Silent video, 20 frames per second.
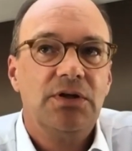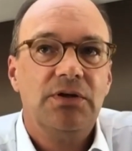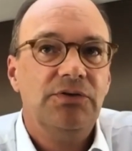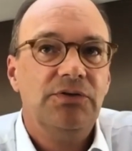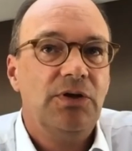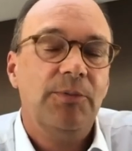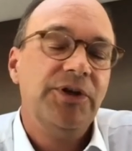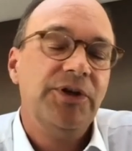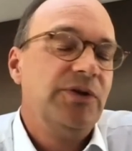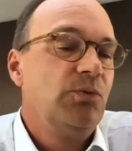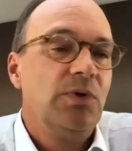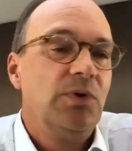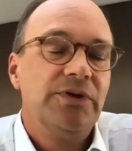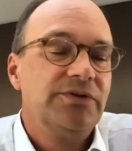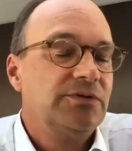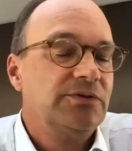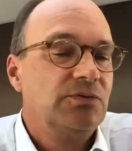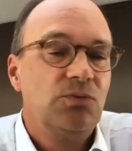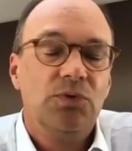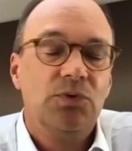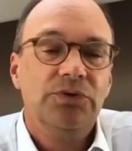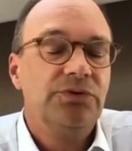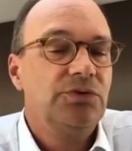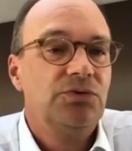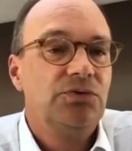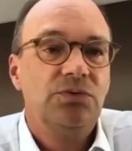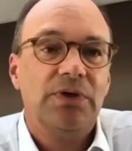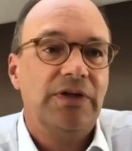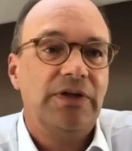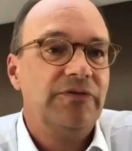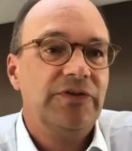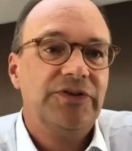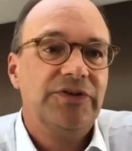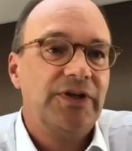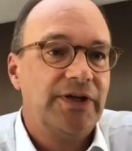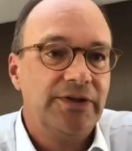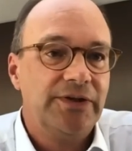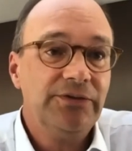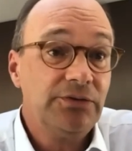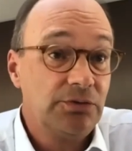nobody wanted to
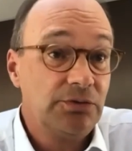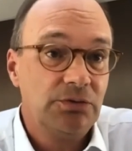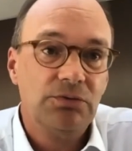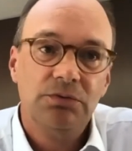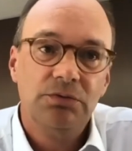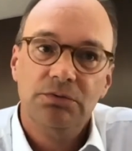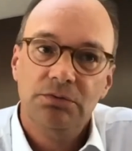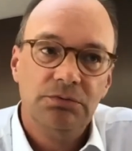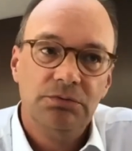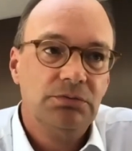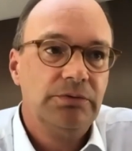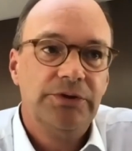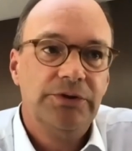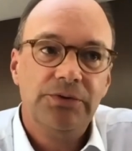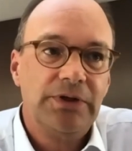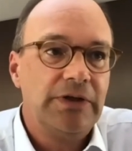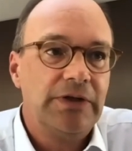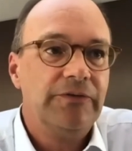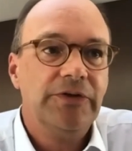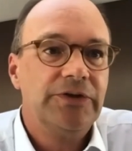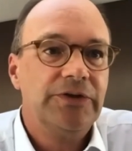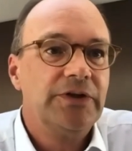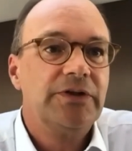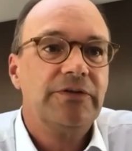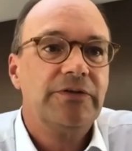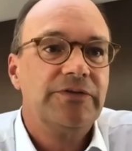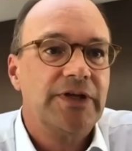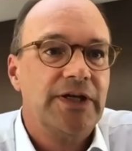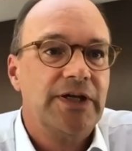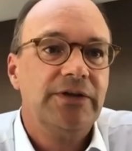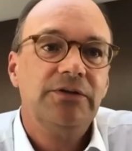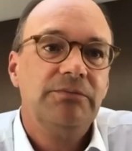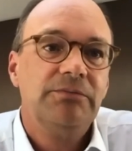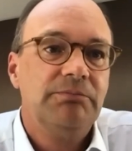advertise, so we took advantage of that